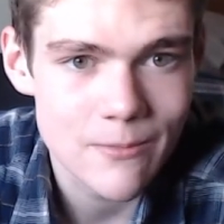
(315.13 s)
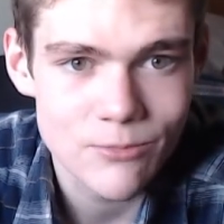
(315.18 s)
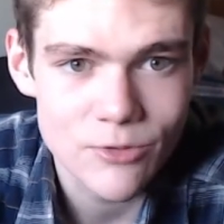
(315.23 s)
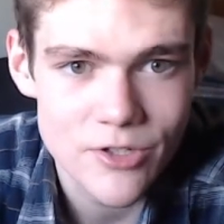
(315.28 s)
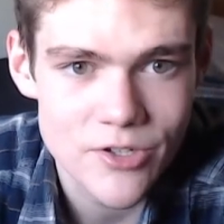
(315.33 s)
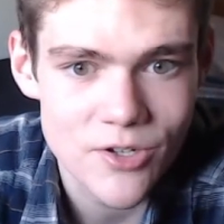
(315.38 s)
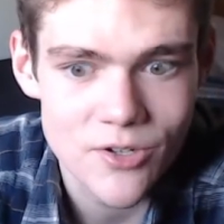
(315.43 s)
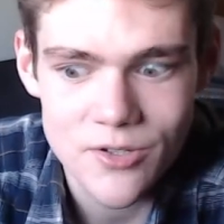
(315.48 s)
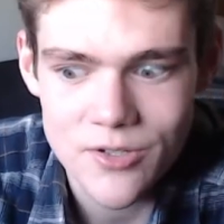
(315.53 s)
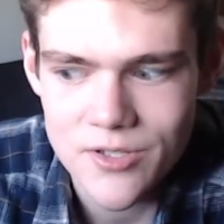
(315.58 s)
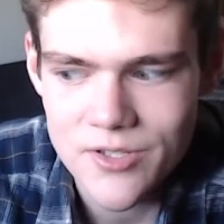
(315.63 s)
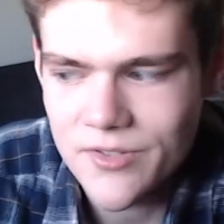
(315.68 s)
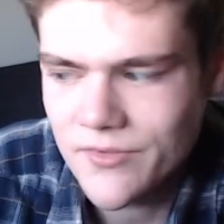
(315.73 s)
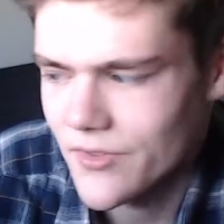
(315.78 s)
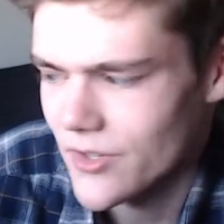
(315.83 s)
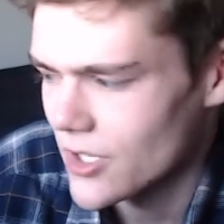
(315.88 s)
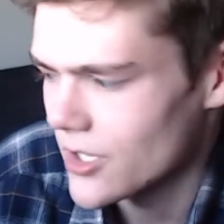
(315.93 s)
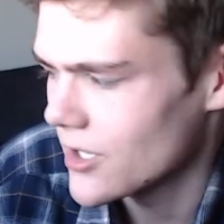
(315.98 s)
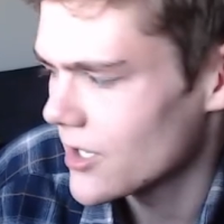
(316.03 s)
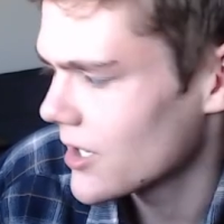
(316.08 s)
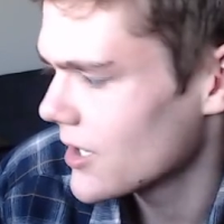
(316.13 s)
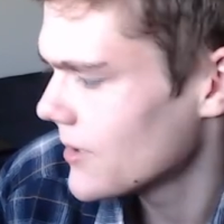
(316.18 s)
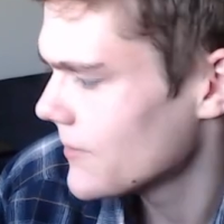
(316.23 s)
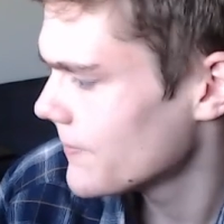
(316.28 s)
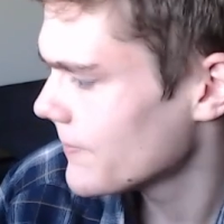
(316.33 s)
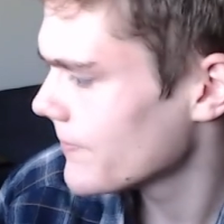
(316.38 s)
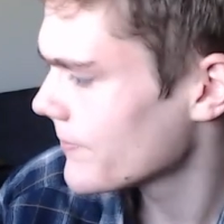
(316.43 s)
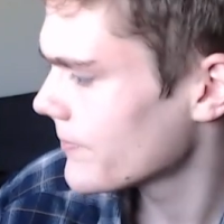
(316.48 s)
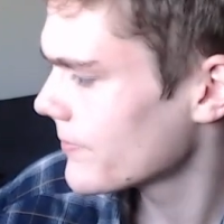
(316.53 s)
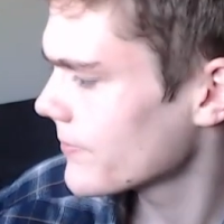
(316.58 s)
returns for
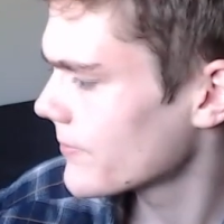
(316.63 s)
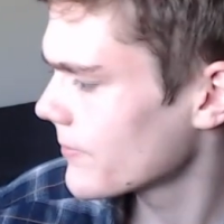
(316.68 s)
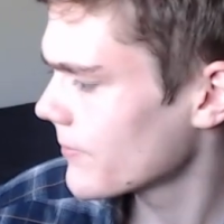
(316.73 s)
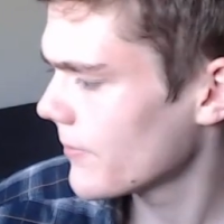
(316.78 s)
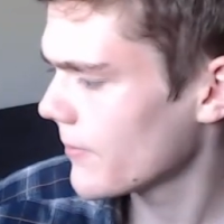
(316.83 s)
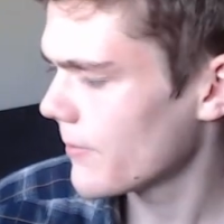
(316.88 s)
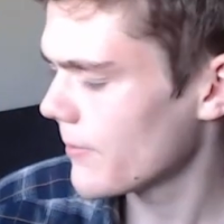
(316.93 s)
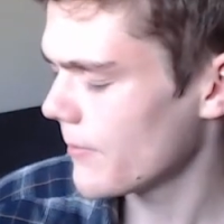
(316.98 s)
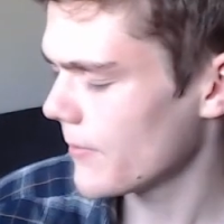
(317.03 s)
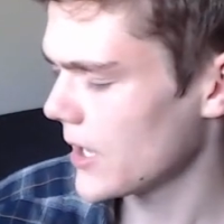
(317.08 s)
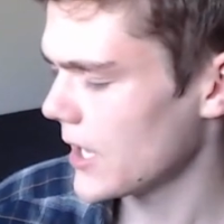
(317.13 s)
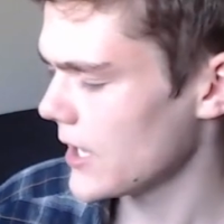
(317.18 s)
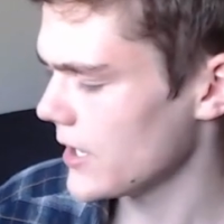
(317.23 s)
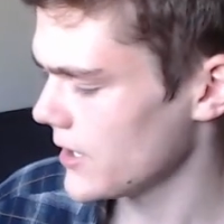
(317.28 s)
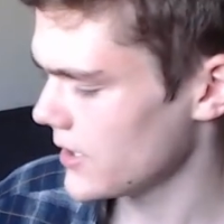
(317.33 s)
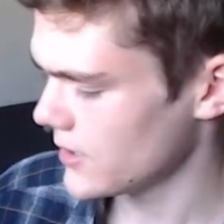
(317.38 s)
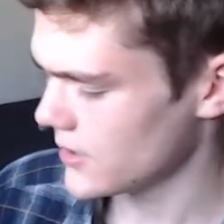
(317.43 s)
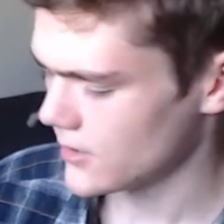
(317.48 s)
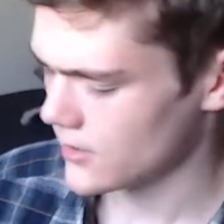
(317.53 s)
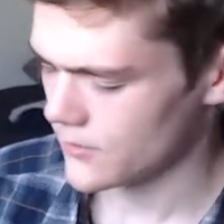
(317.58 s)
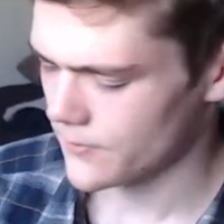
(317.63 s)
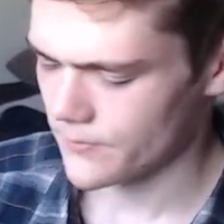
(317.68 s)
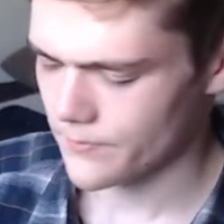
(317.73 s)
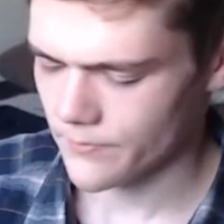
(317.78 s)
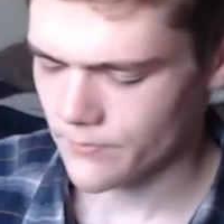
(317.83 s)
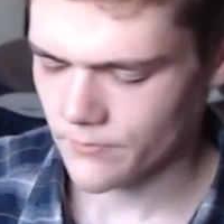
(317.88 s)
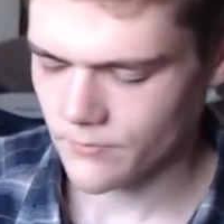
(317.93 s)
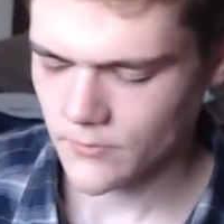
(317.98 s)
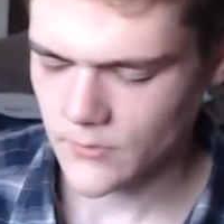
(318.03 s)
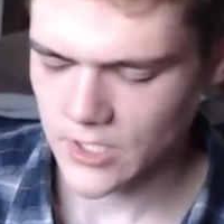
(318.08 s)
um, my
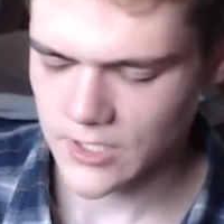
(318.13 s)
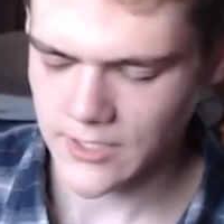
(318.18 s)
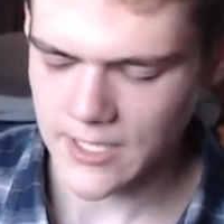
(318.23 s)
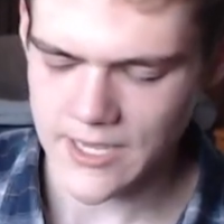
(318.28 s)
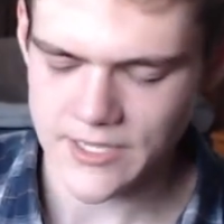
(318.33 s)
glass